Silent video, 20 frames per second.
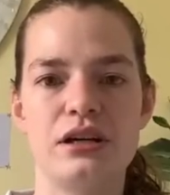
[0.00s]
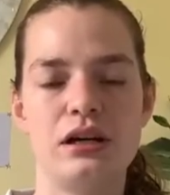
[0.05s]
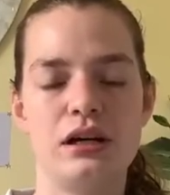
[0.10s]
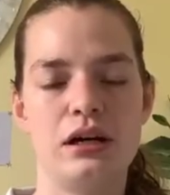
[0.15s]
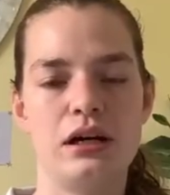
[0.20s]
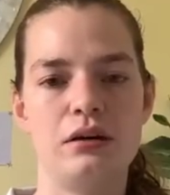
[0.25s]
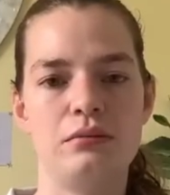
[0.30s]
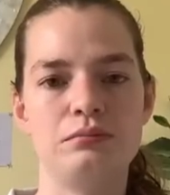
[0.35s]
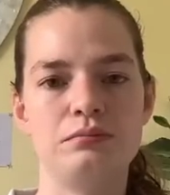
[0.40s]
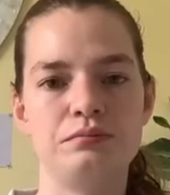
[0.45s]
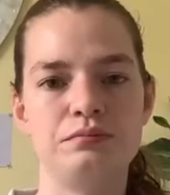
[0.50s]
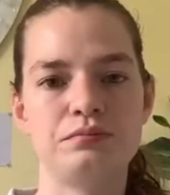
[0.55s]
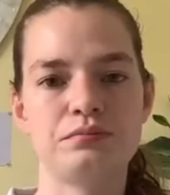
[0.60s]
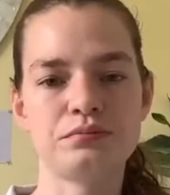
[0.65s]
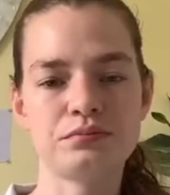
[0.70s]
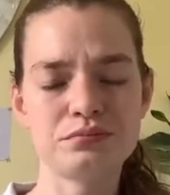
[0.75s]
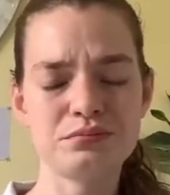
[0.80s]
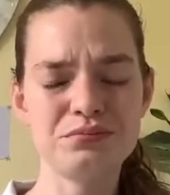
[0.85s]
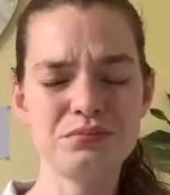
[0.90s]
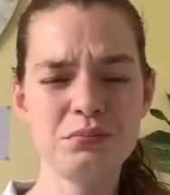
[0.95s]

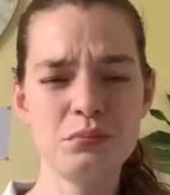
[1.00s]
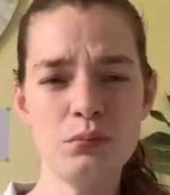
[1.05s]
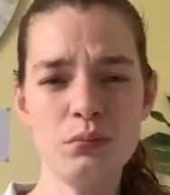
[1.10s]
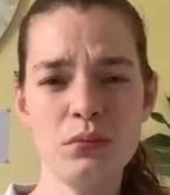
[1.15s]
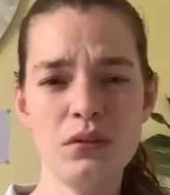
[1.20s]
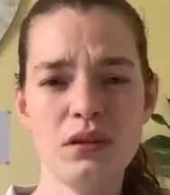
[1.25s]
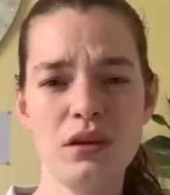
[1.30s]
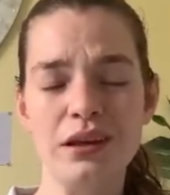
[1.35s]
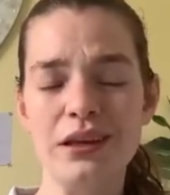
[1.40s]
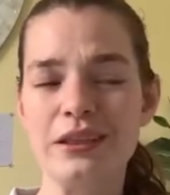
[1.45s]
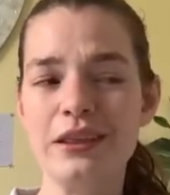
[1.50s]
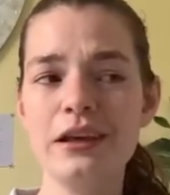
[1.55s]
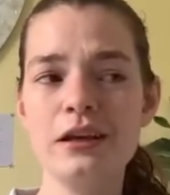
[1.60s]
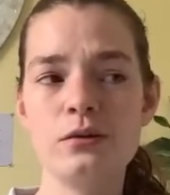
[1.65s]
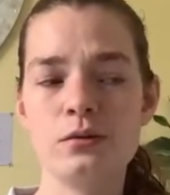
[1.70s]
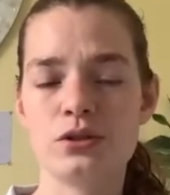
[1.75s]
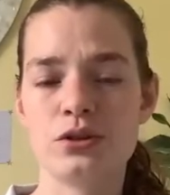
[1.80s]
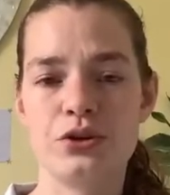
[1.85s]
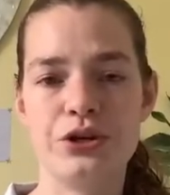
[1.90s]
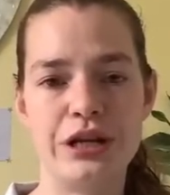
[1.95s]
I think it
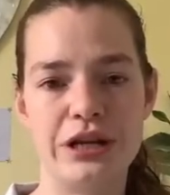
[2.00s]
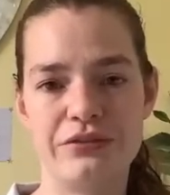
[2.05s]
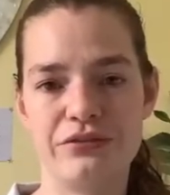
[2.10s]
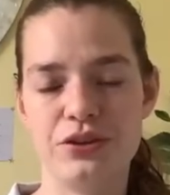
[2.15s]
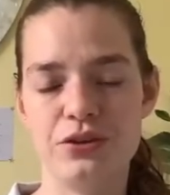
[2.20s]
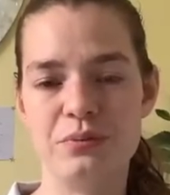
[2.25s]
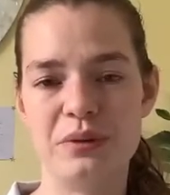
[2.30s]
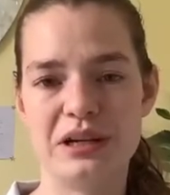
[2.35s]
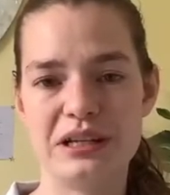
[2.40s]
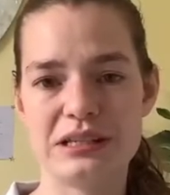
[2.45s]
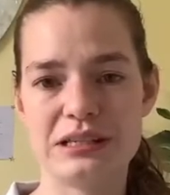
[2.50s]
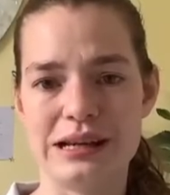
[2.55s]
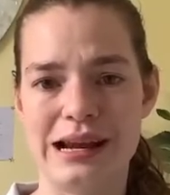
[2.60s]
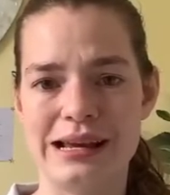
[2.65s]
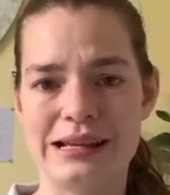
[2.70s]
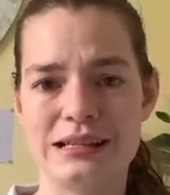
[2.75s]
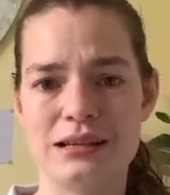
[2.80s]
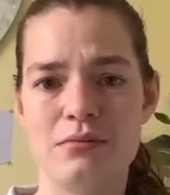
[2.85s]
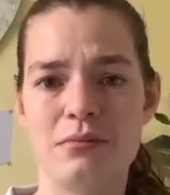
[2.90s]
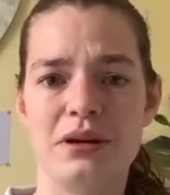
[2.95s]
was only a few minutes
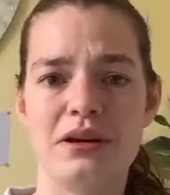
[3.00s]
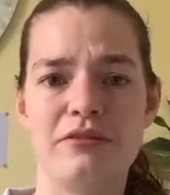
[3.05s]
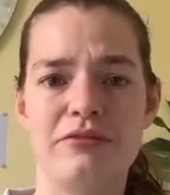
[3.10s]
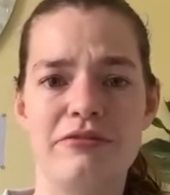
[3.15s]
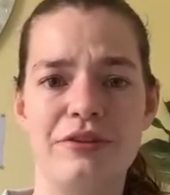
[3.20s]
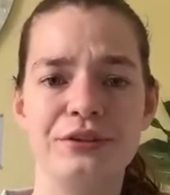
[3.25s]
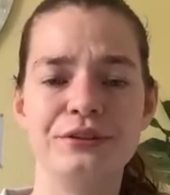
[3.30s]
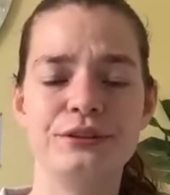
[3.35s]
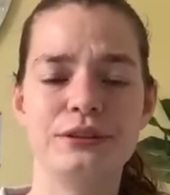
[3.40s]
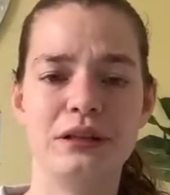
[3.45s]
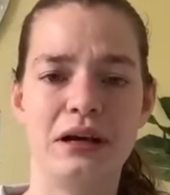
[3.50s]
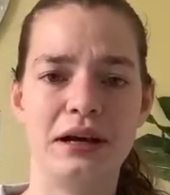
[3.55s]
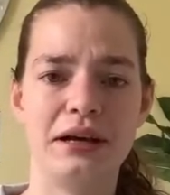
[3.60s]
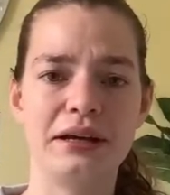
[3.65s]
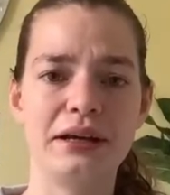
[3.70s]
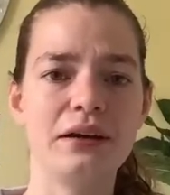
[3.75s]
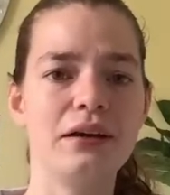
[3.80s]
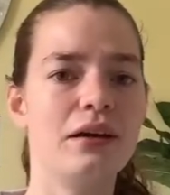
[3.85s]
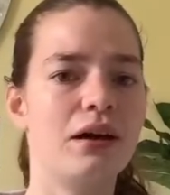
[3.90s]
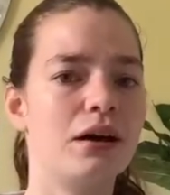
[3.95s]
later, but it felt like